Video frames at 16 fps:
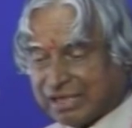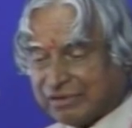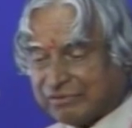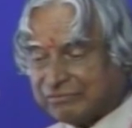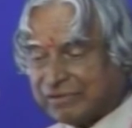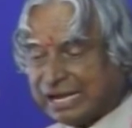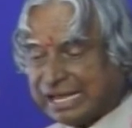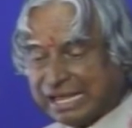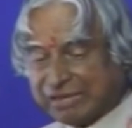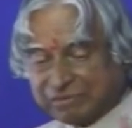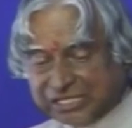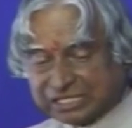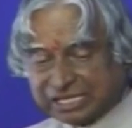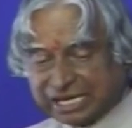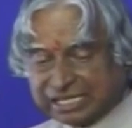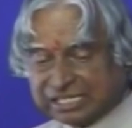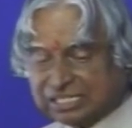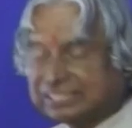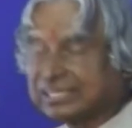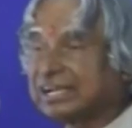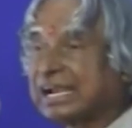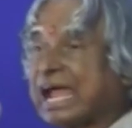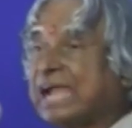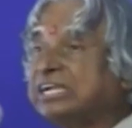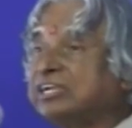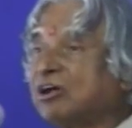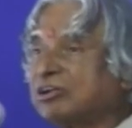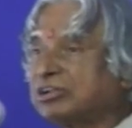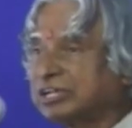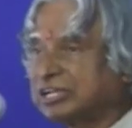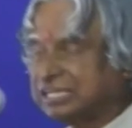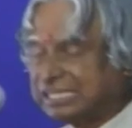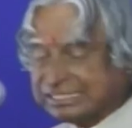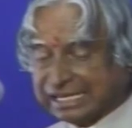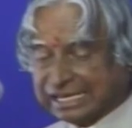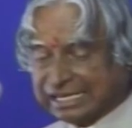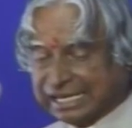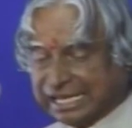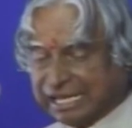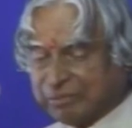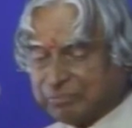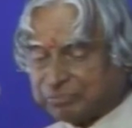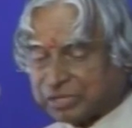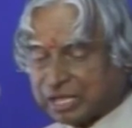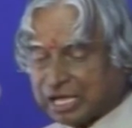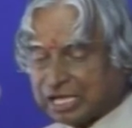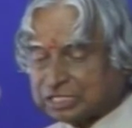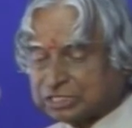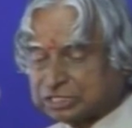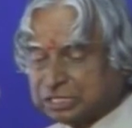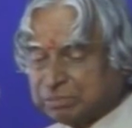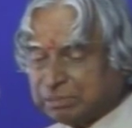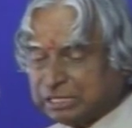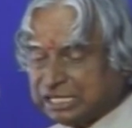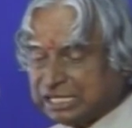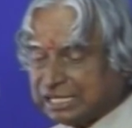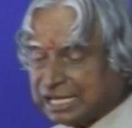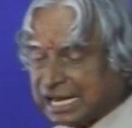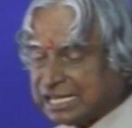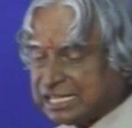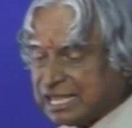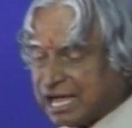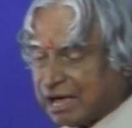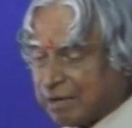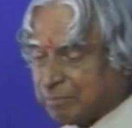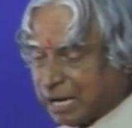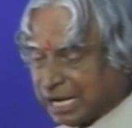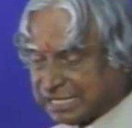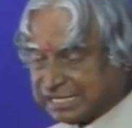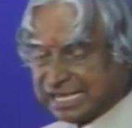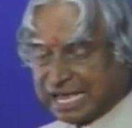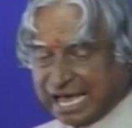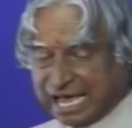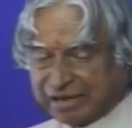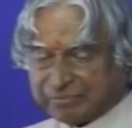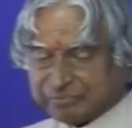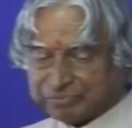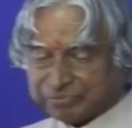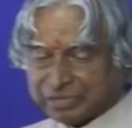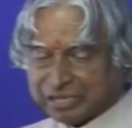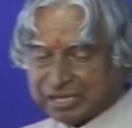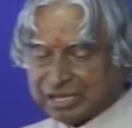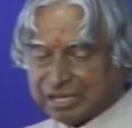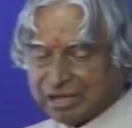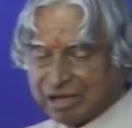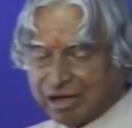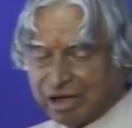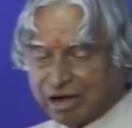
When I visited his granddaughter recently, Srimati Lalita Bharadhyar, on